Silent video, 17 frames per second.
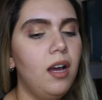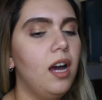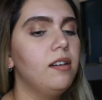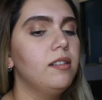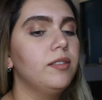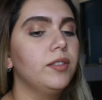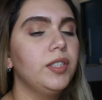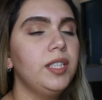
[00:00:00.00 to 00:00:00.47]
I
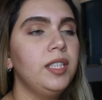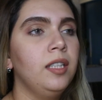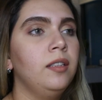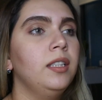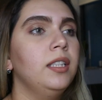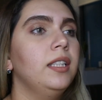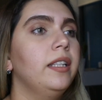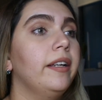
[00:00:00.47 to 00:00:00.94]
was
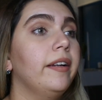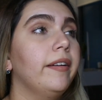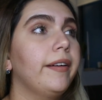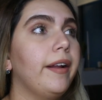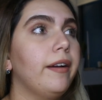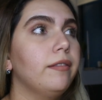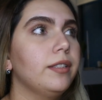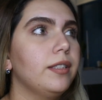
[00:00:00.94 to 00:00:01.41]
recently there
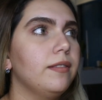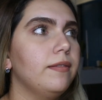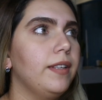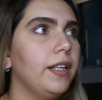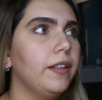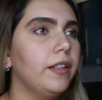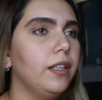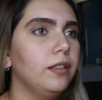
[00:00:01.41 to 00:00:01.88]
and I was
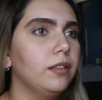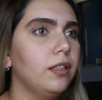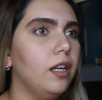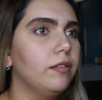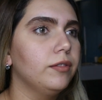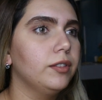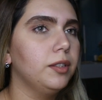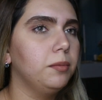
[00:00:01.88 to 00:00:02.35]
very
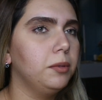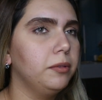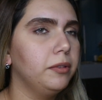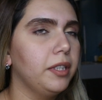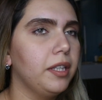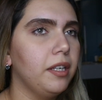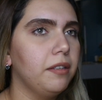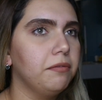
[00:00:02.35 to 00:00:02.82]
uncomfortable
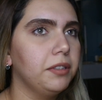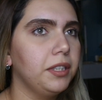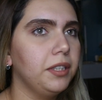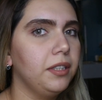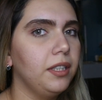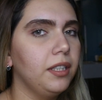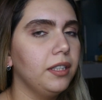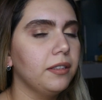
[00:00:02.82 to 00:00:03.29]
with
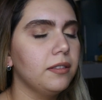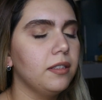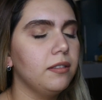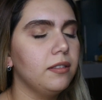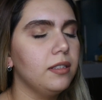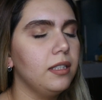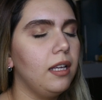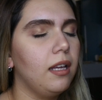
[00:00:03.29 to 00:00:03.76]
everything. So
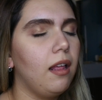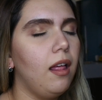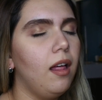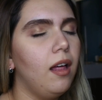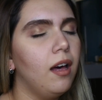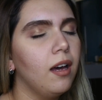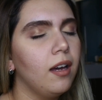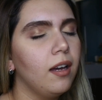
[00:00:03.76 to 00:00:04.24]
I was like,
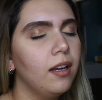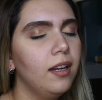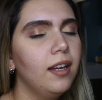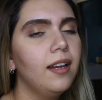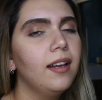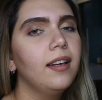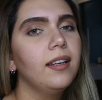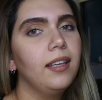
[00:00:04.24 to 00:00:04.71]
ugh,
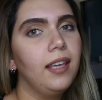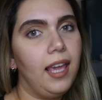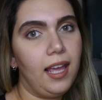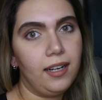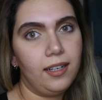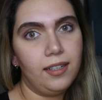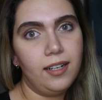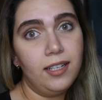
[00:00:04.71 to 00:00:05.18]

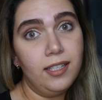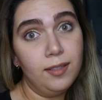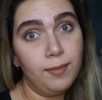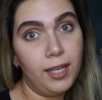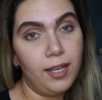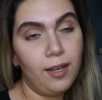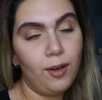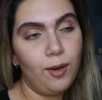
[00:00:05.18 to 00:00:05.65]
Canada is
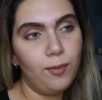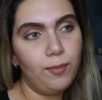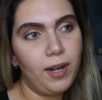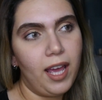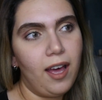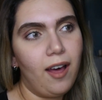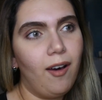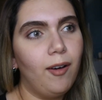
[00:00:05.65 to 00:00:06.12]
my home
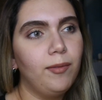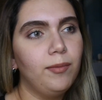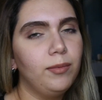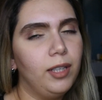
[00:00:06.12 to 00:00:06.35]
now.